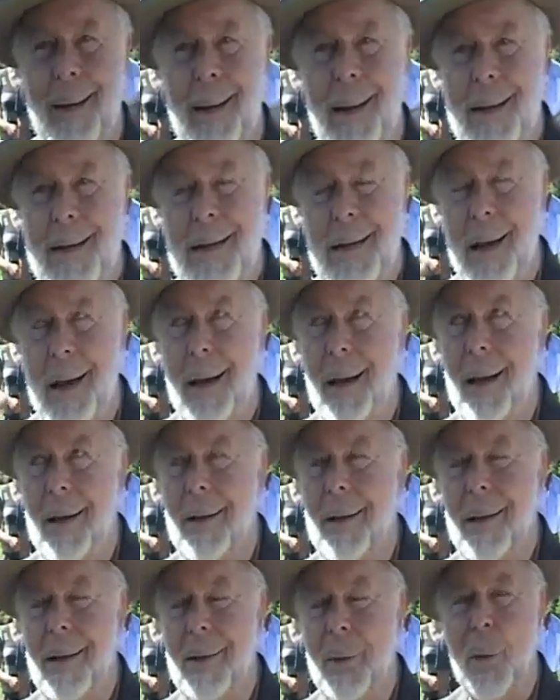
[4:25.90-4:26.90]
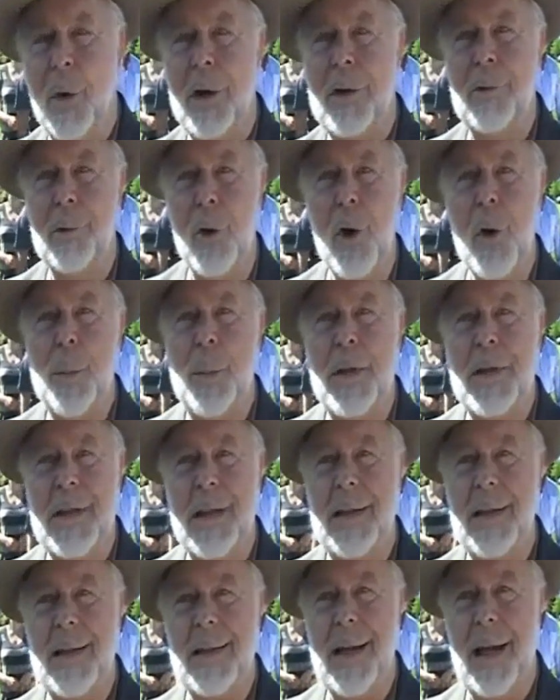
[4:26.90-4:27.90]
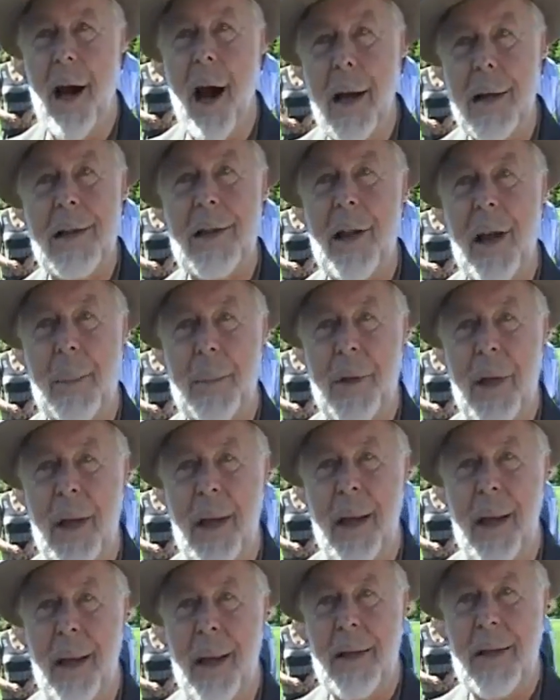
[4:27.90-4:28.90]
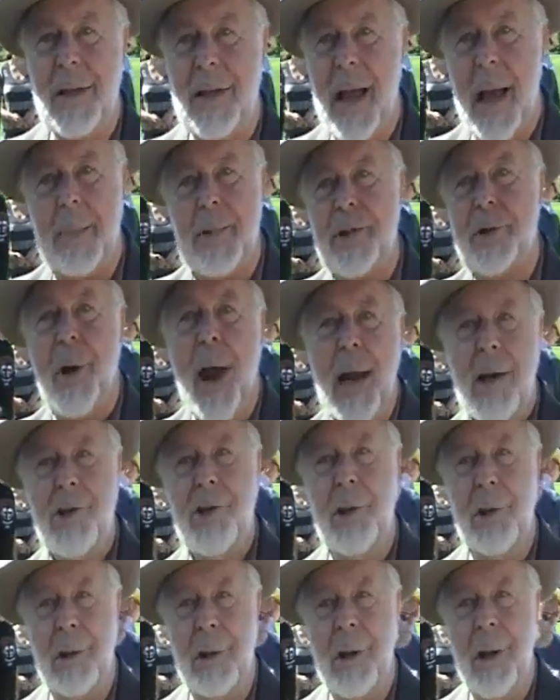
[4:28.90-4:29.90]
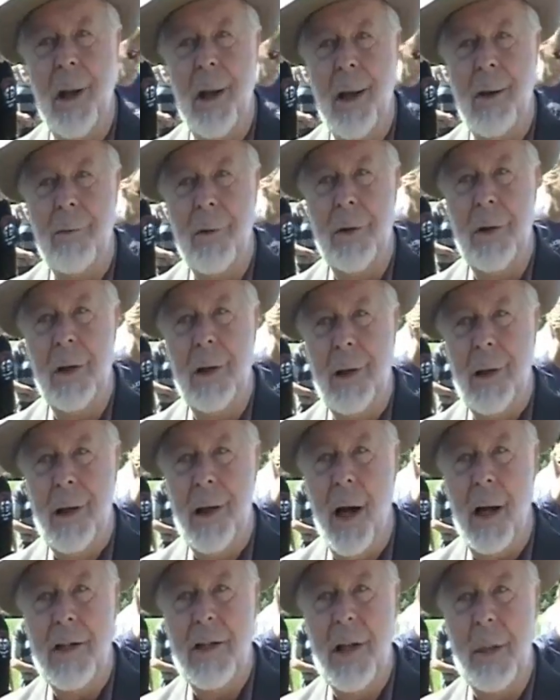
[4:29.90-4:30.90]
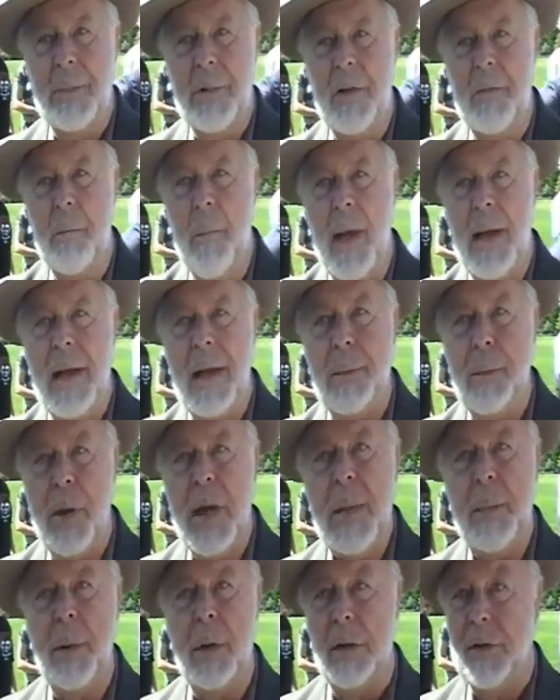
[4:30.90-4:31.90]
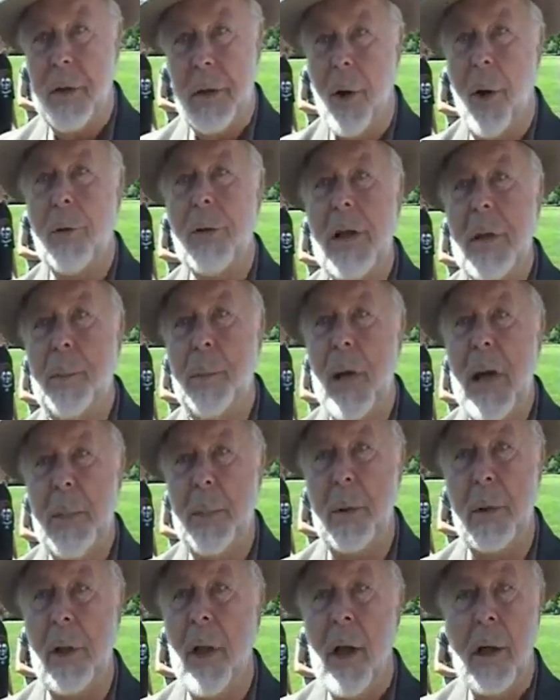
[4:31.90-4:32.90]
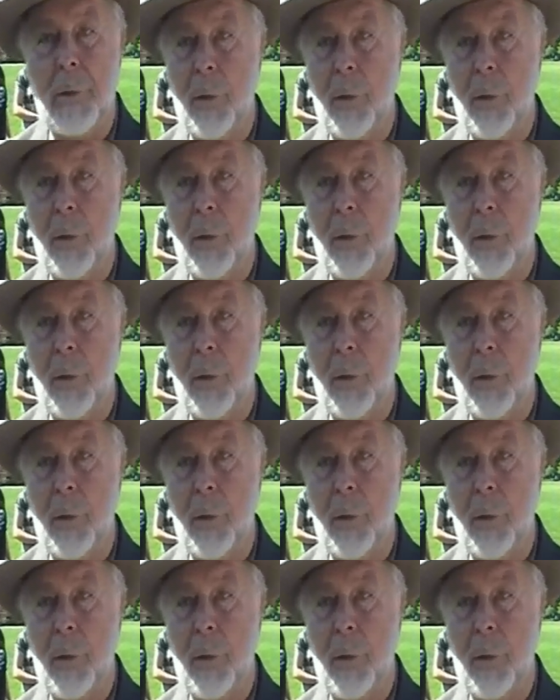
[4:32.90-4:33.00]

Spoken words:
It's the word group is a concept. It's an abstraction for the concept of many people. They're only people.